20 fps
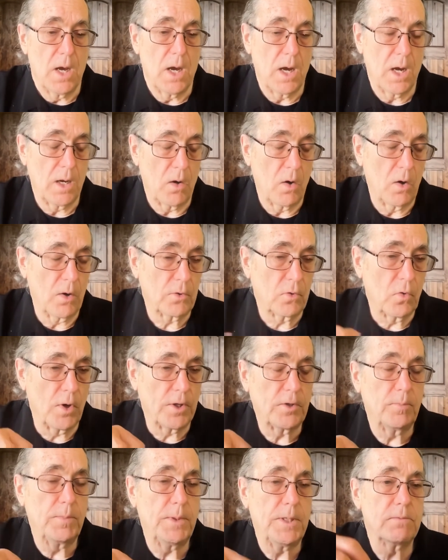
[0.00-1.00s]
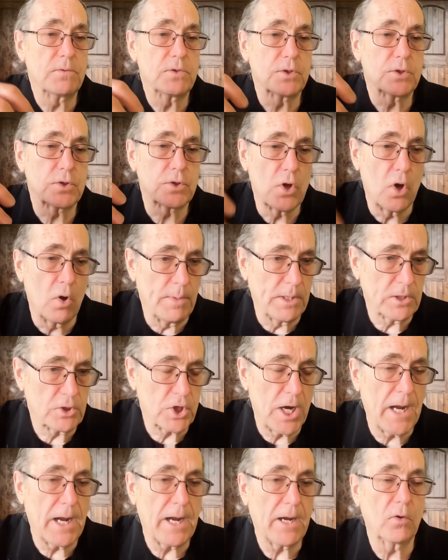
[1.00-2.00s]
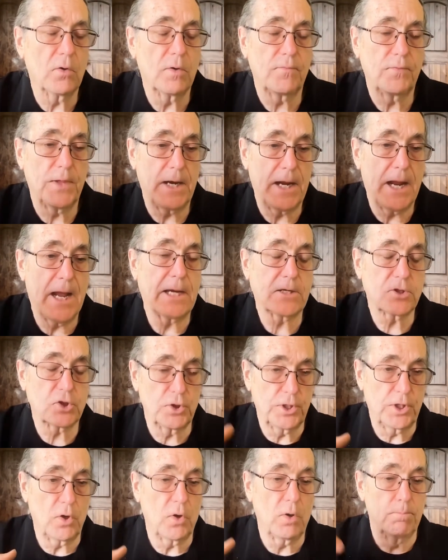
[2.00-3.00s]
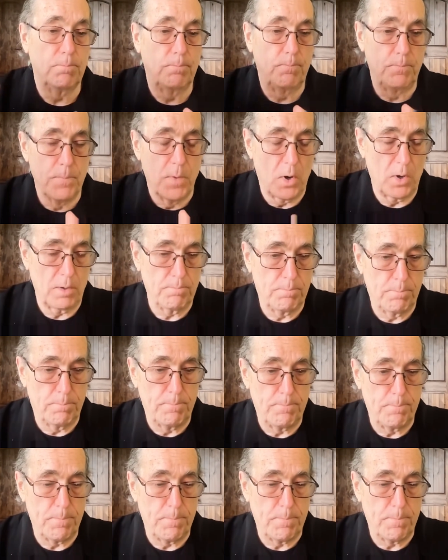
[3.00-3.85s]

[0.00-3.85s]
are going to be so much higher if they actually are